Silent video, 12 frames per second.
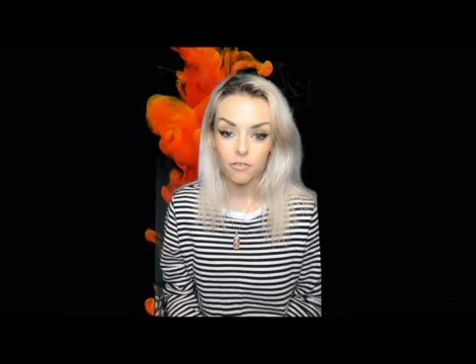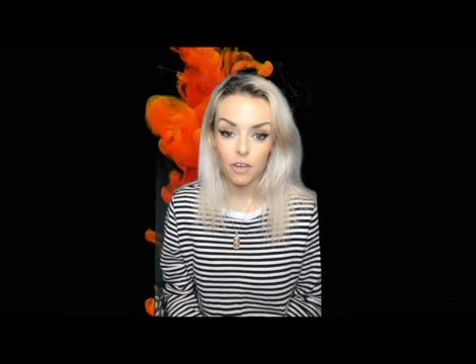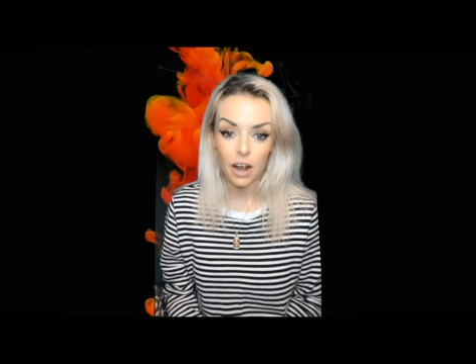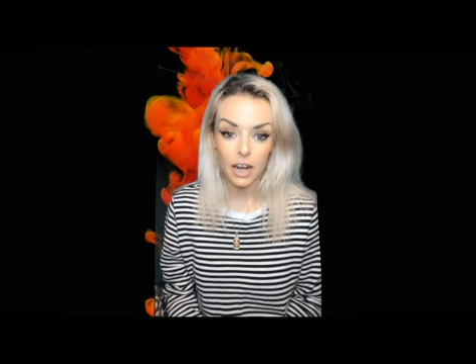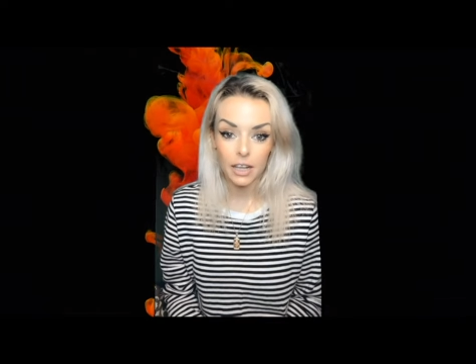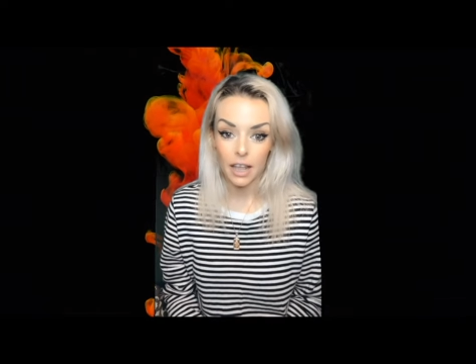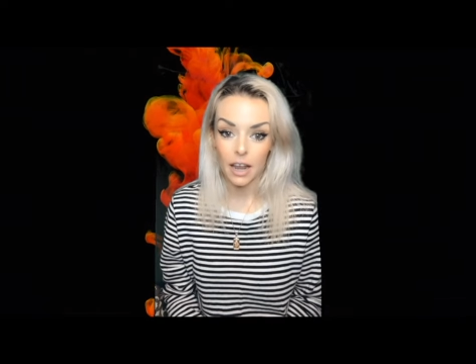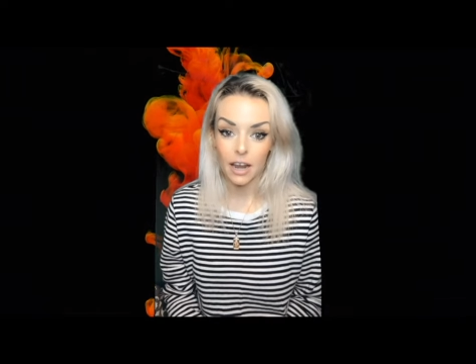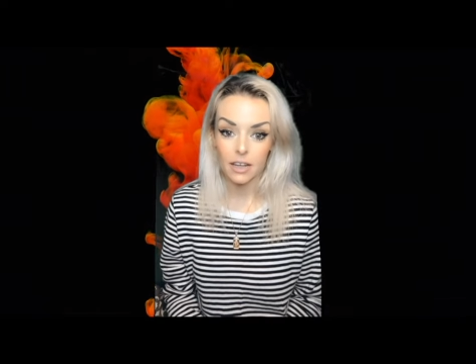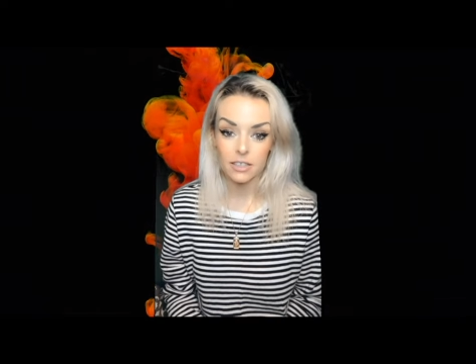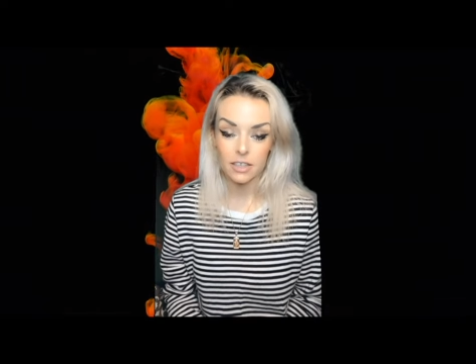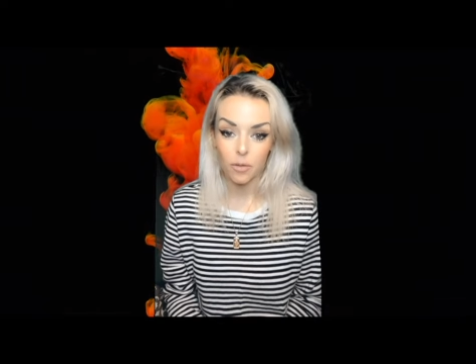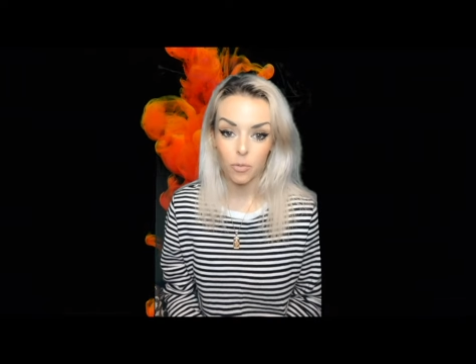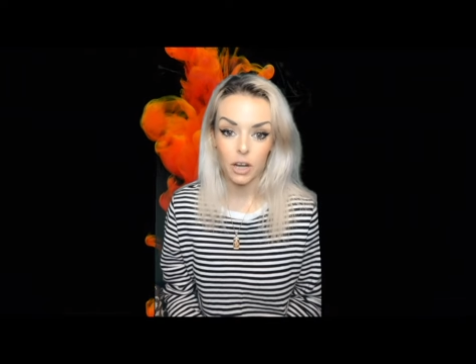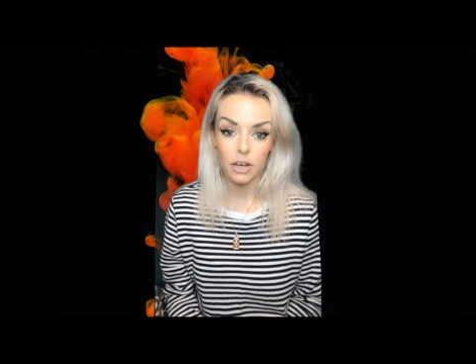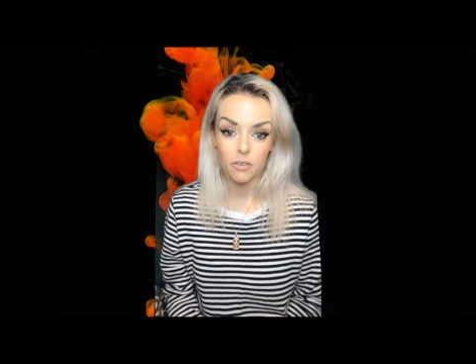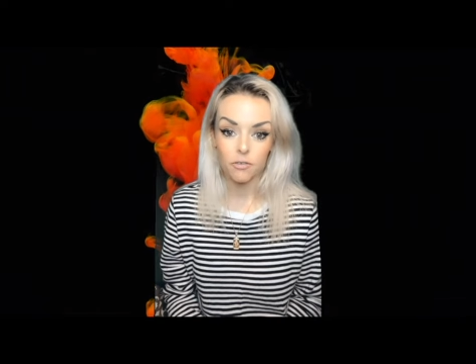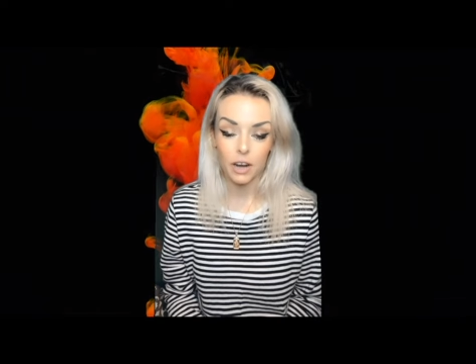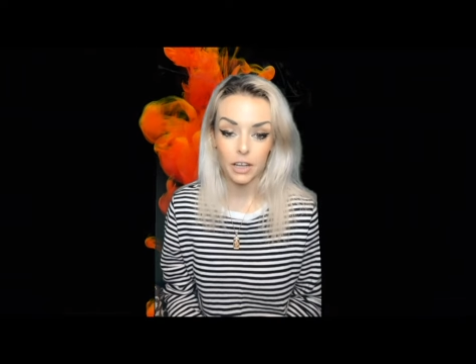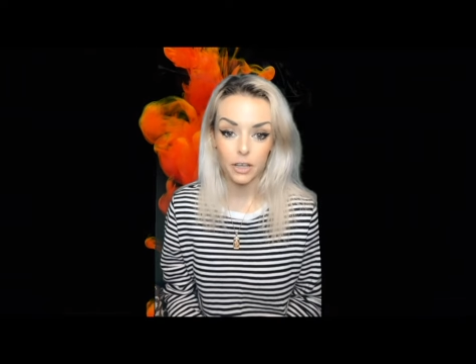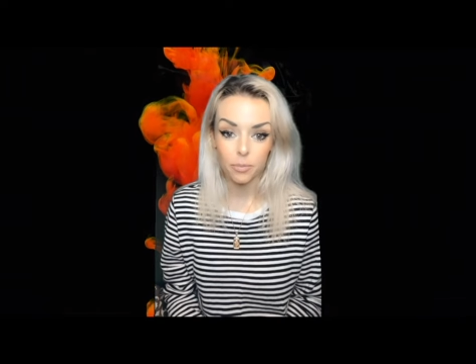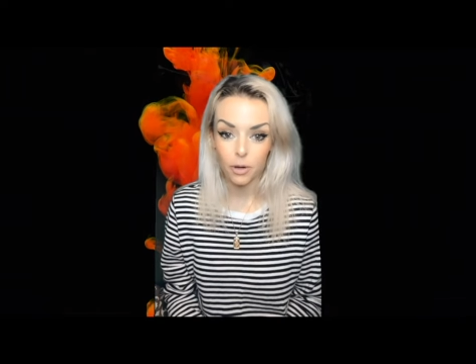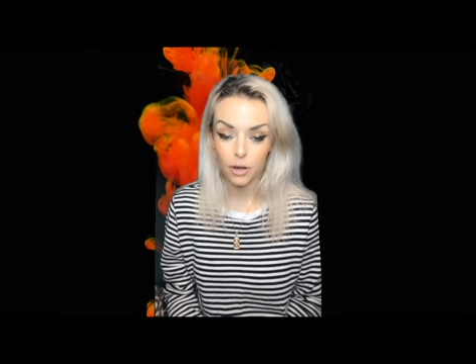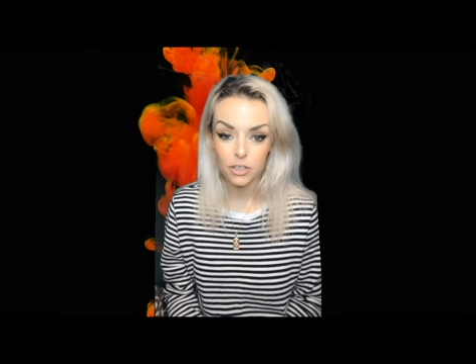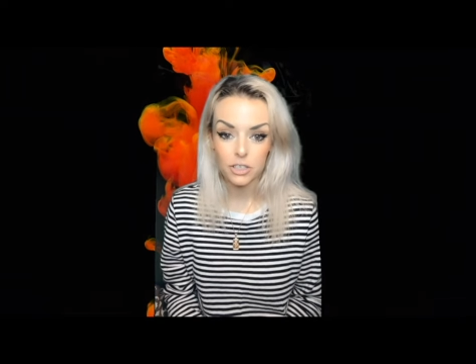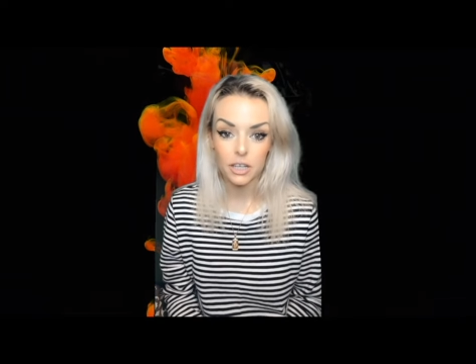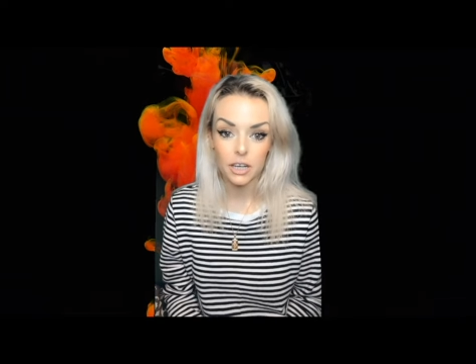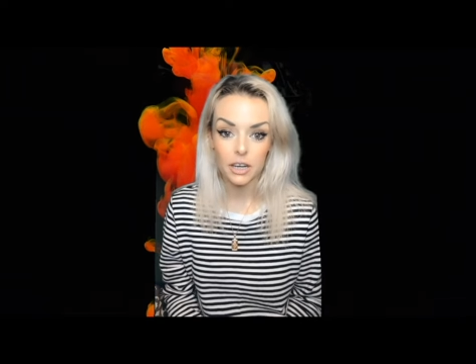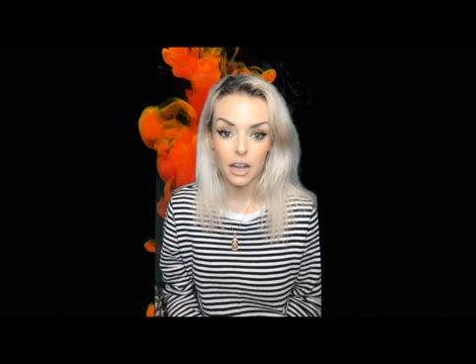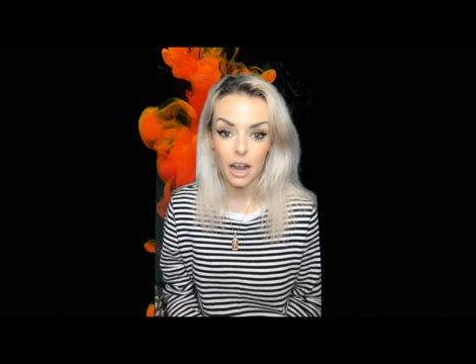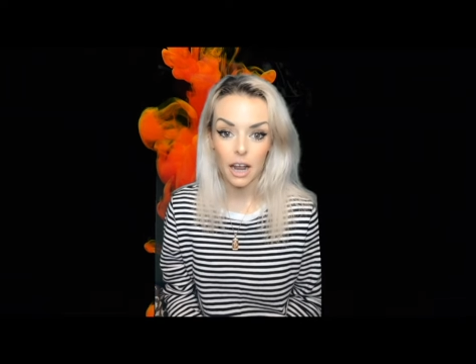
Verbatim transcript: find that someone, find their person.